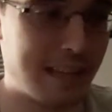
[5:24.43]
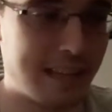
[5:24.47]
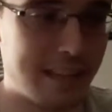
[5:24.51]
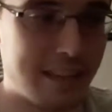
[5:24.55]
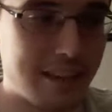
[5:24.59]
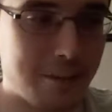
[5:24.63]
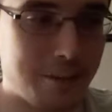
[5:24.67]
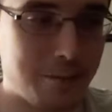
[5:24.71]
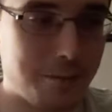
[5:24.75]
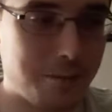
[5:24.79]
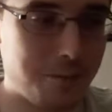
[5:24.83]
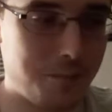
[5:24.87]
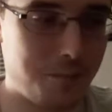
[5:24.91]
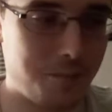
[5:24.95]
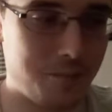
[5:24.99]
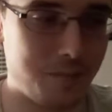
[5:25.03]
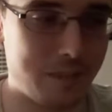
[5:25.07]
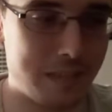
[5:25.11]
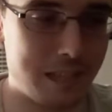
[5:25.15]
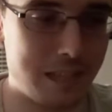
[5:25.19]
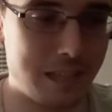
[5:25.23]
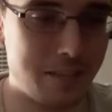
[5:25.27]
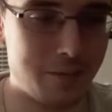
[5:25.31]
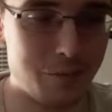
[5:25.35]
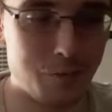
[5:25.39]
like
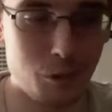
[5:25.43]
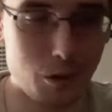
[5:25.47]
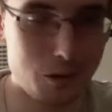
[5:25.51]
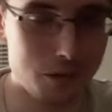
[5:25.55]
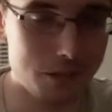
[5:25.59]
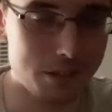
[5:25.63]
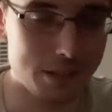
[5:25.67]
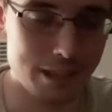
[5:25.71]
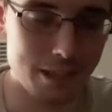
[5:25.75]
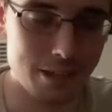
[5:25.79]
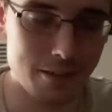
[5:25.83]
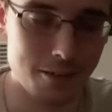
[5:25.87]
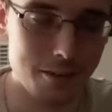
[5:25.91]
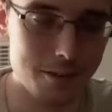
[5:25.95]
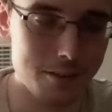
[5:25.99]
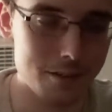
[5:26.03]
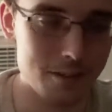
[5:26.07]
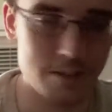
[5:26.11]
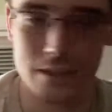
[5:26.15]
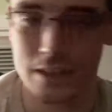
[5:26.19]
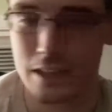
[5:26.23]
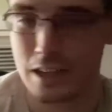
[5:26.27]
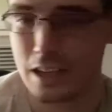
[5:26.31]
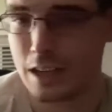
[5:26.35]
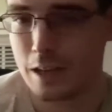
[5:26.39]
even more
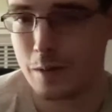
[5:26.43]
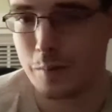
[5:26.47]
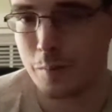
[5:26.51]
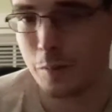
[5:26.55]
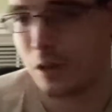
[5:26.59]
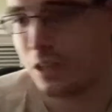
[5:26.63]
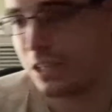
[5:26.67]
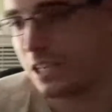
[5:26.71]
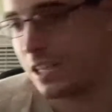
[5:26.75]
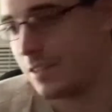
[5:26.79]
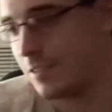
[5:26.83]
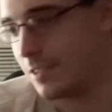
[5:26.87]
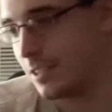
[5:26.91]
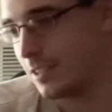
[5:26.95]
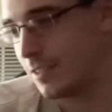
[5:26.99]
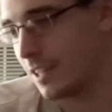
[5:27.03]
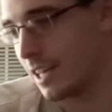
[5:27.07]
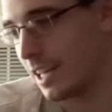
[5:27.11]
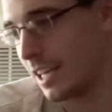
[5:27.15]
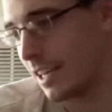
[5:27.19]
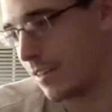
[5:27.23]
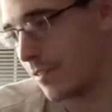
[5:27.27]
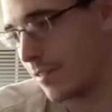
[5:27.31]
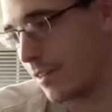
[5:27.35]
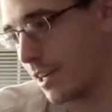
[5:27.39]
ridiculous. But even
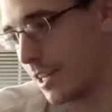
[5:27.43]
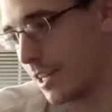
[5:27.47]
like